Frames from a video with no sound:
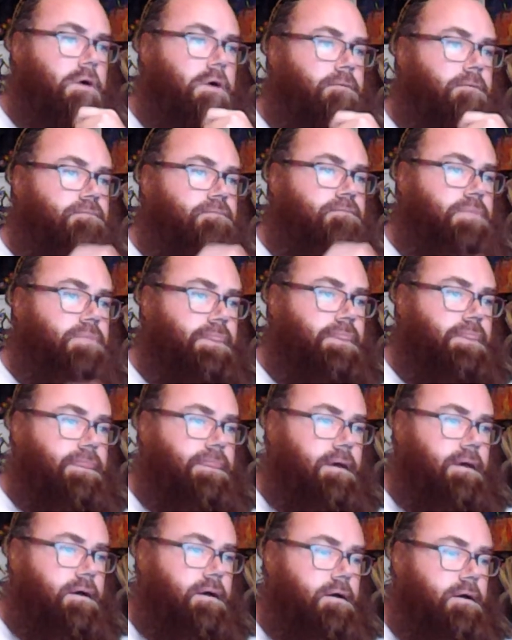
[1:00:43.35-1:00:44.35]
Uh,
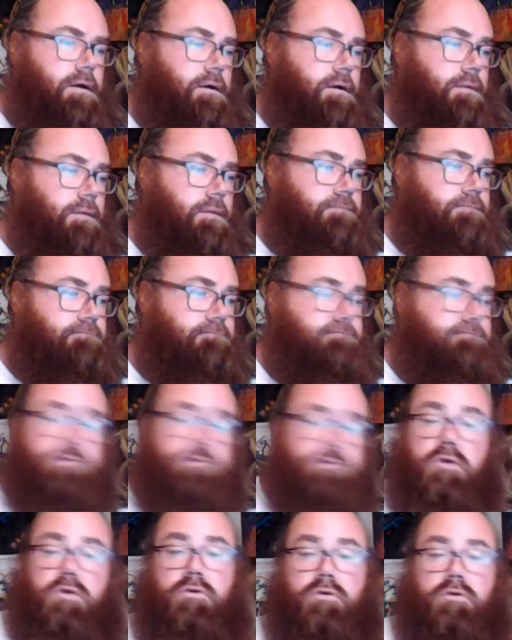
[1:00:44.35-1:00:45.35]
don't know what to say
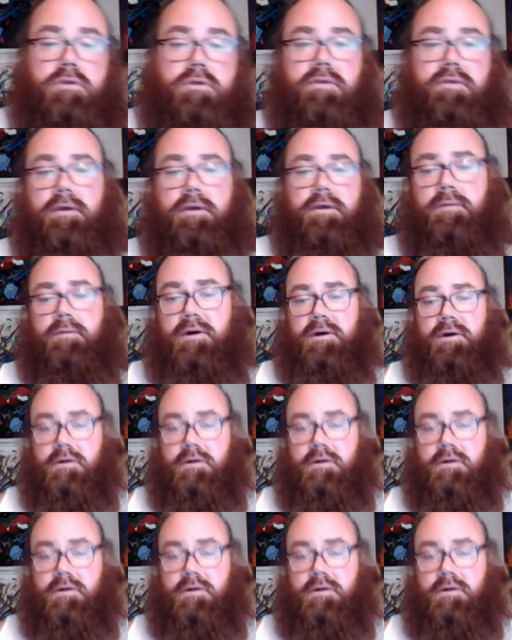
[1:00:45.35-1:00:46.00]
about all that.